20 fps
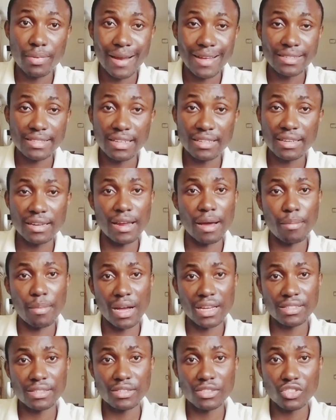started
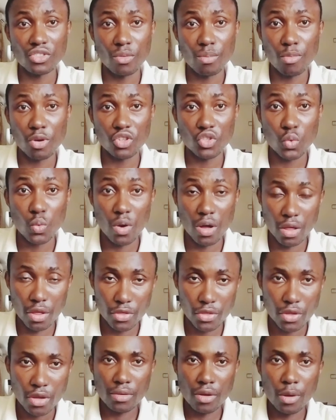amassing so much wealth,
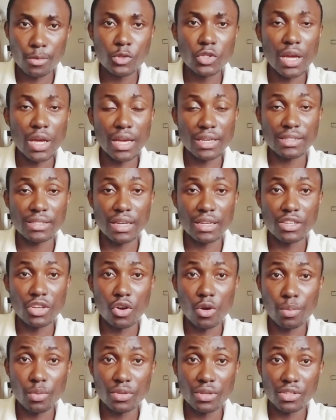up to the extent he
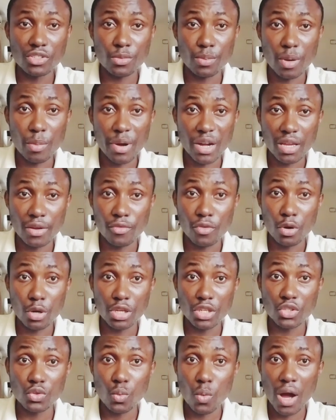opened a supermarket for
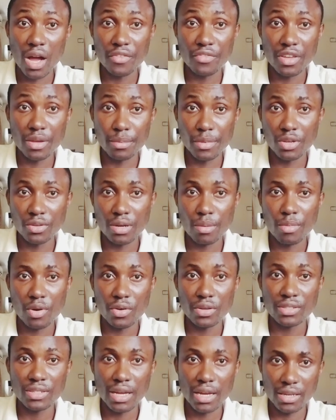his wife, Emilda
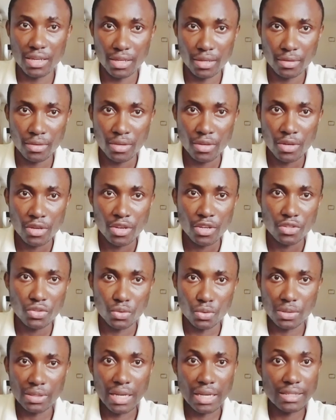Marazani, to
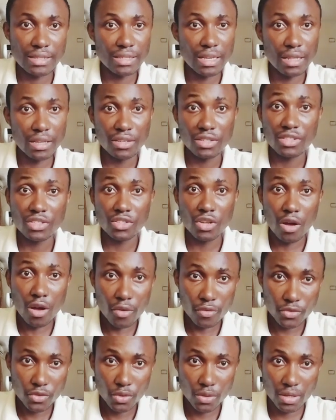start selling stuff
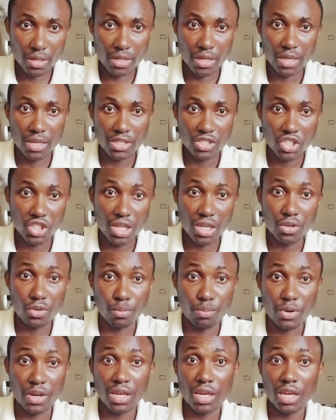so that she could
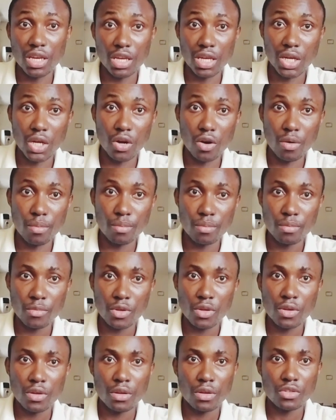bring income
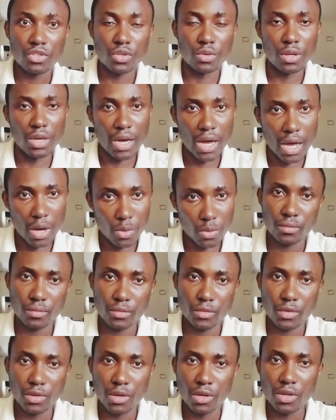to the house,
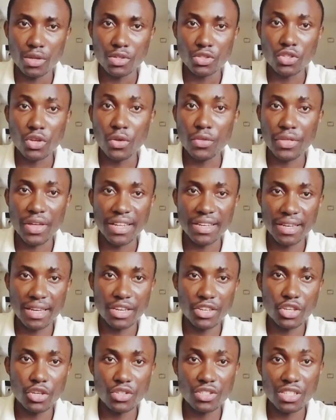so that they can
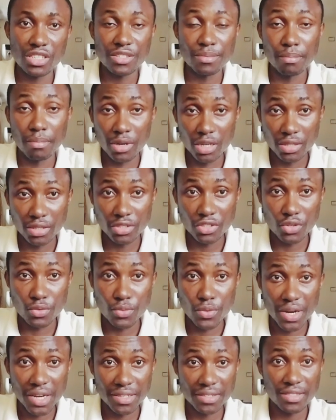use this money to
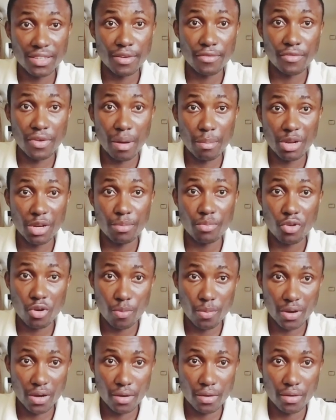raise their family proper.